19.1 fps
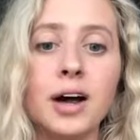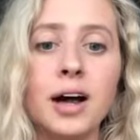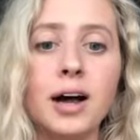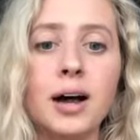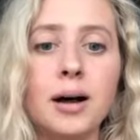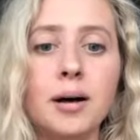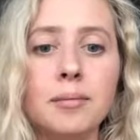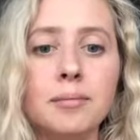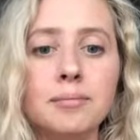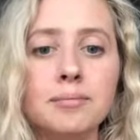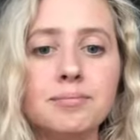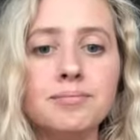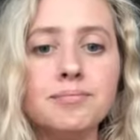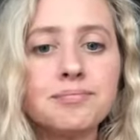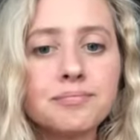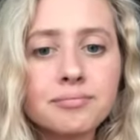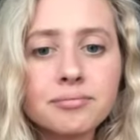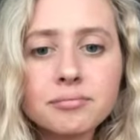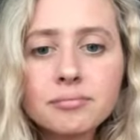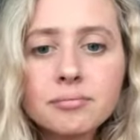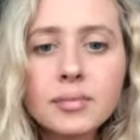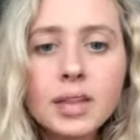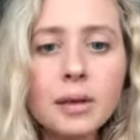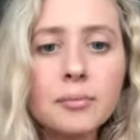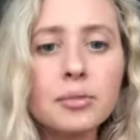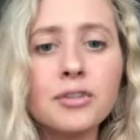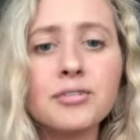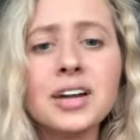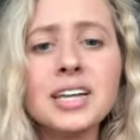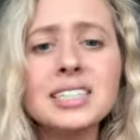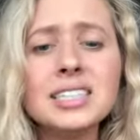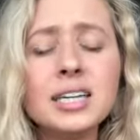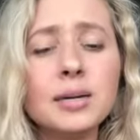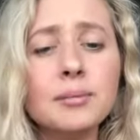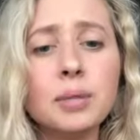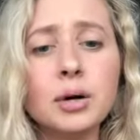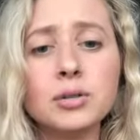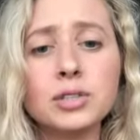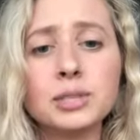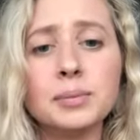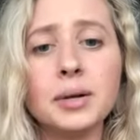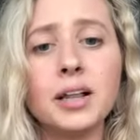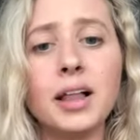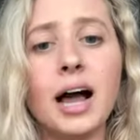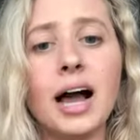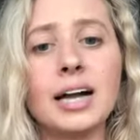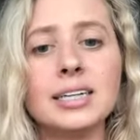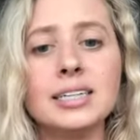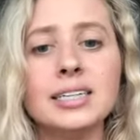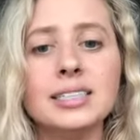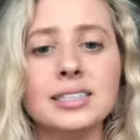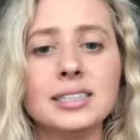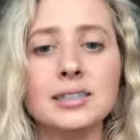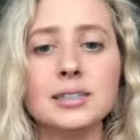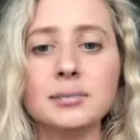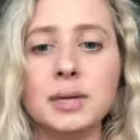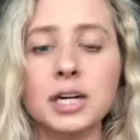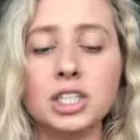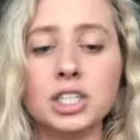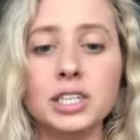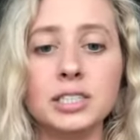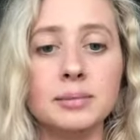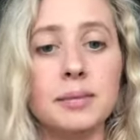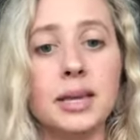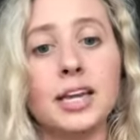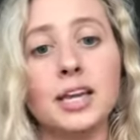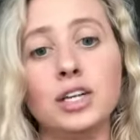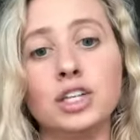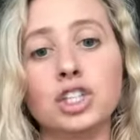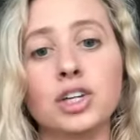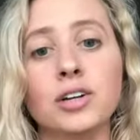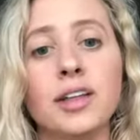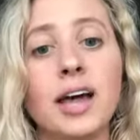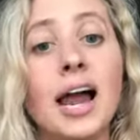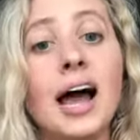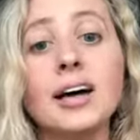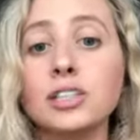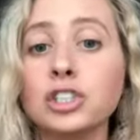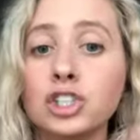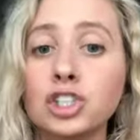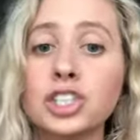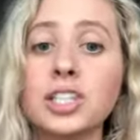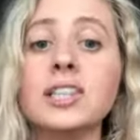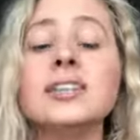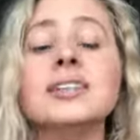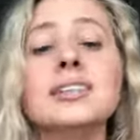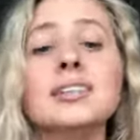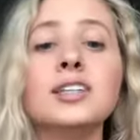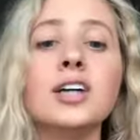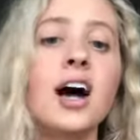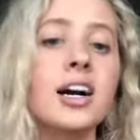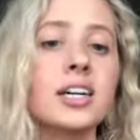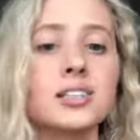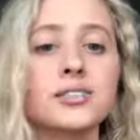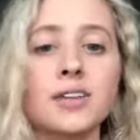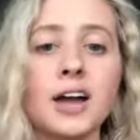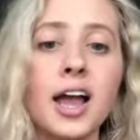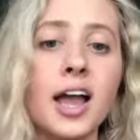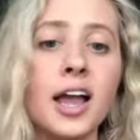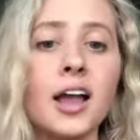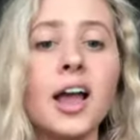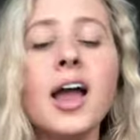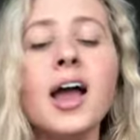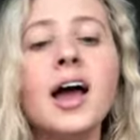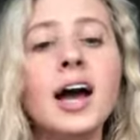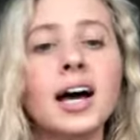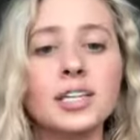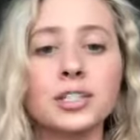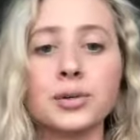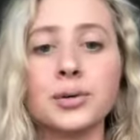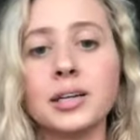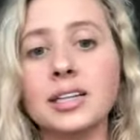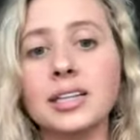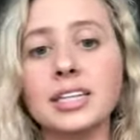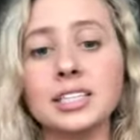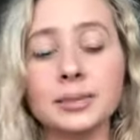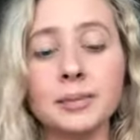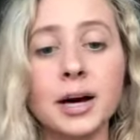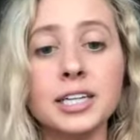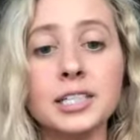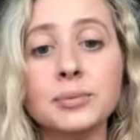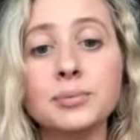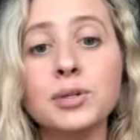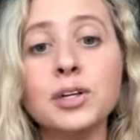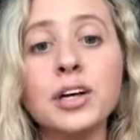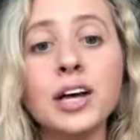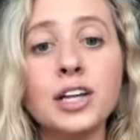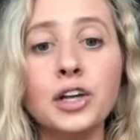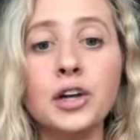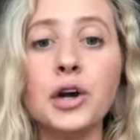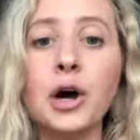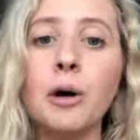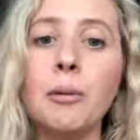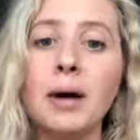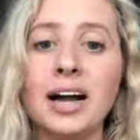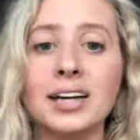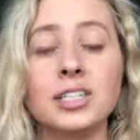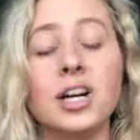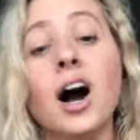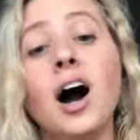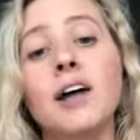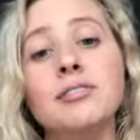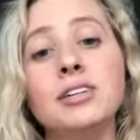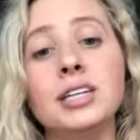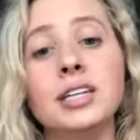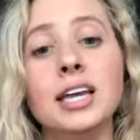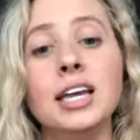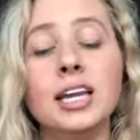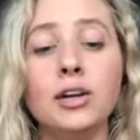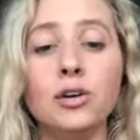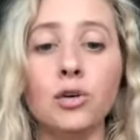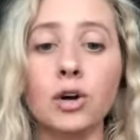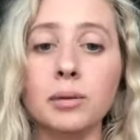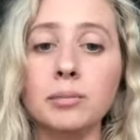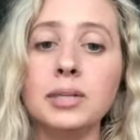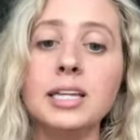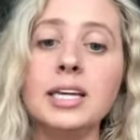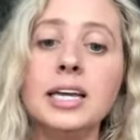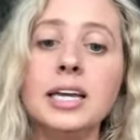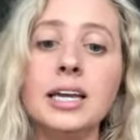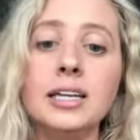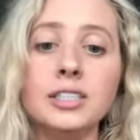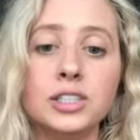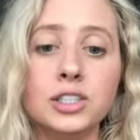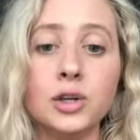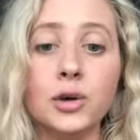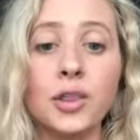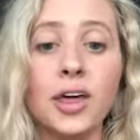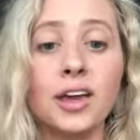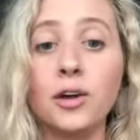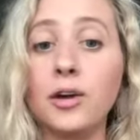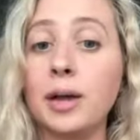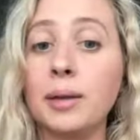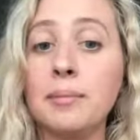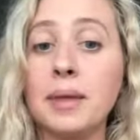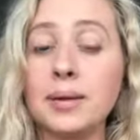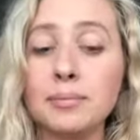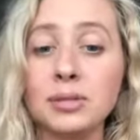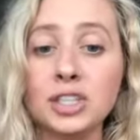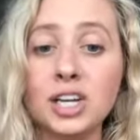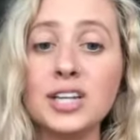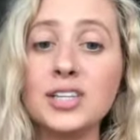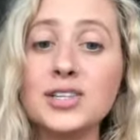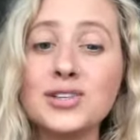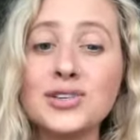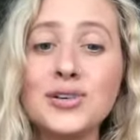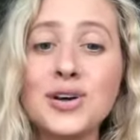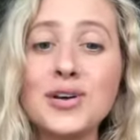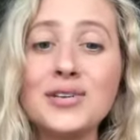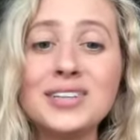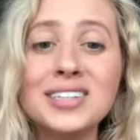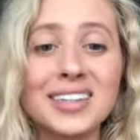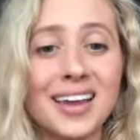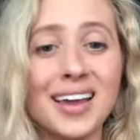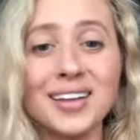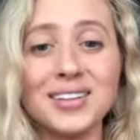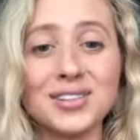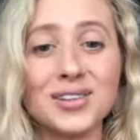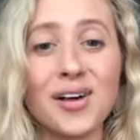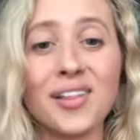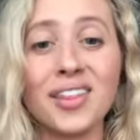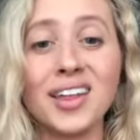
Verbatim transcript: Um, preventing post-pill acne is as much as making sure that estrogen is detoxifying as quickly as possible and you go back to ovulating normally so that you can make progesterone to cancel all